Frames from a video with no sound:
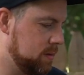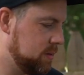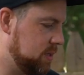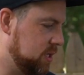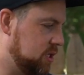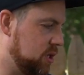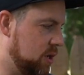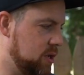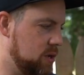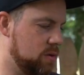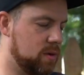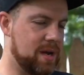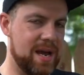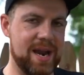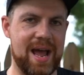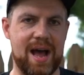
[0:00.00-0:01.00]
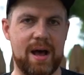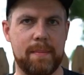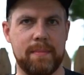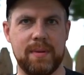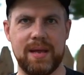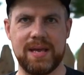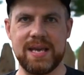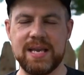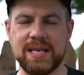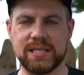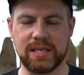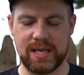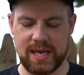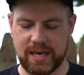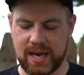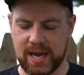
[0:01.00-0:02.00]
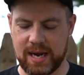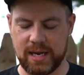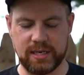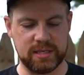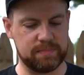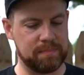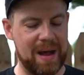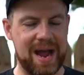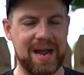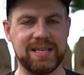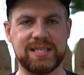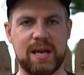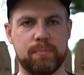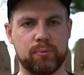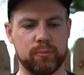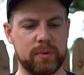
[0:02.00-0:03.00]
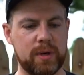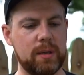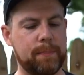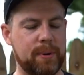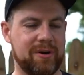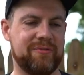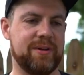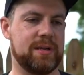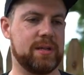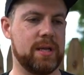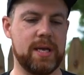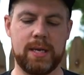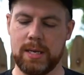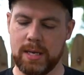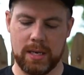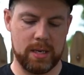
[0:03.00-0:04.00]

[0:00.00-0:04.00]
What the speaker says: to show you kind of how easily it kind of just binds up real perfectly.